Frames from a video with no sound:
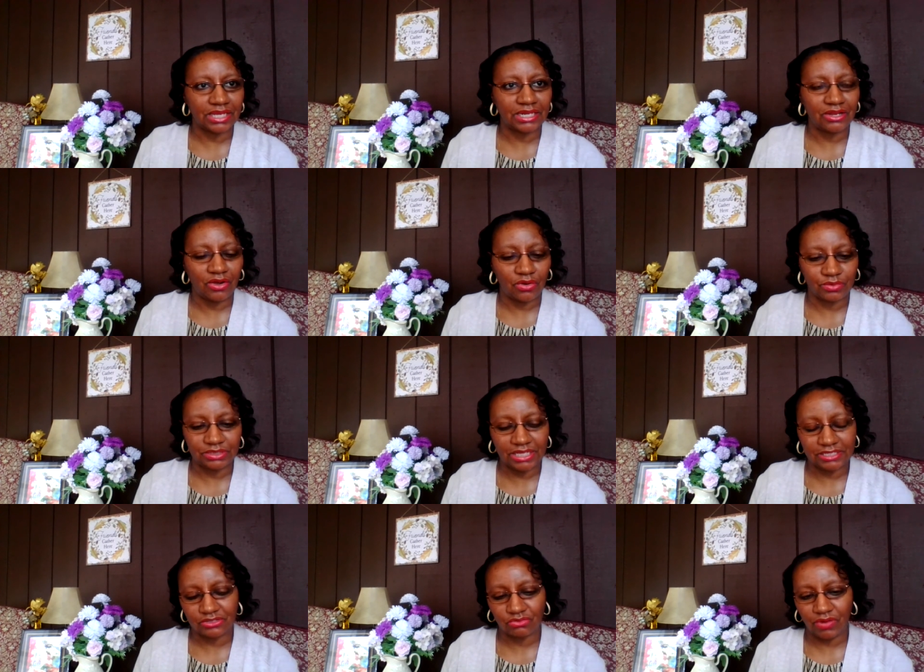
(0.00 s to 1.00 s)
and he always
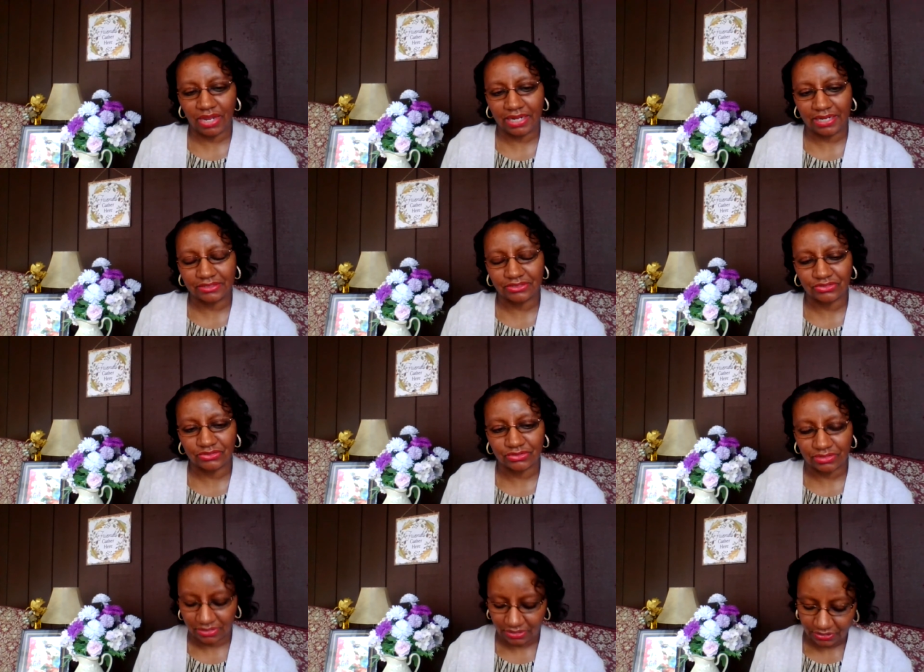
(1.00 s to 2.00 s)
has the right
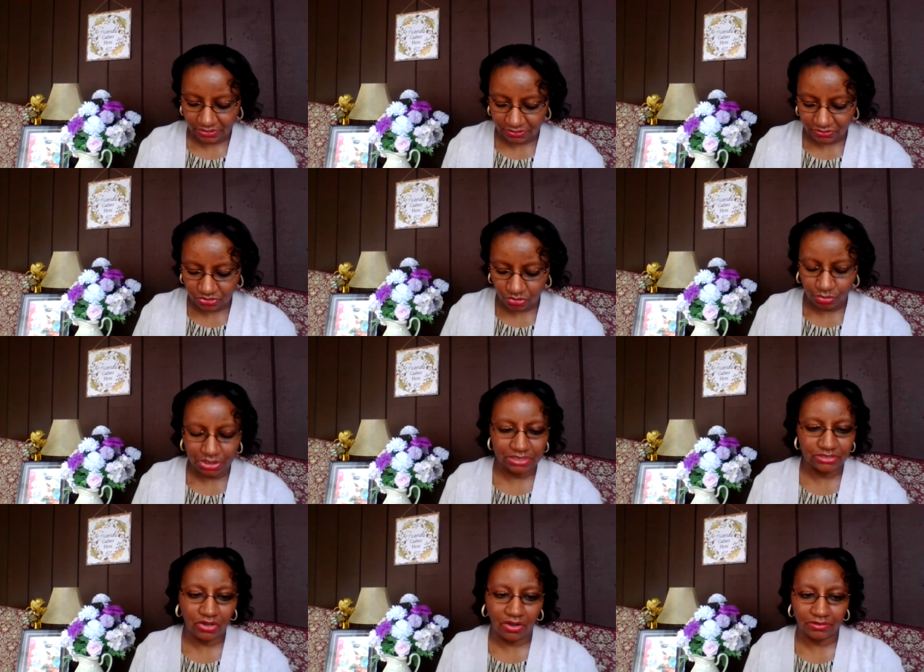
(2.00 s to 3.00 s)
answers. And so we can
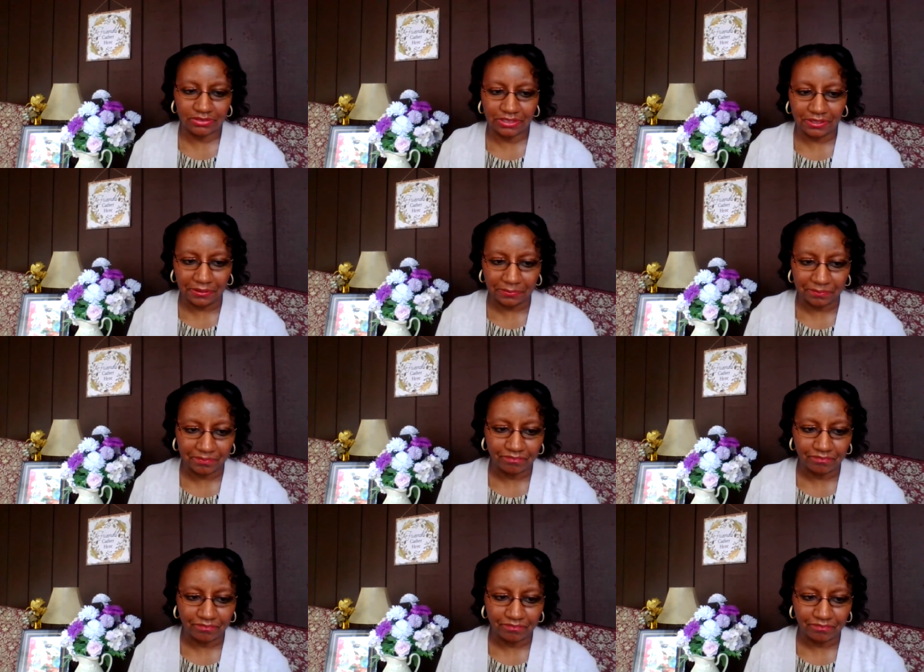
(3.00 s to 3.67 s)
talk to him.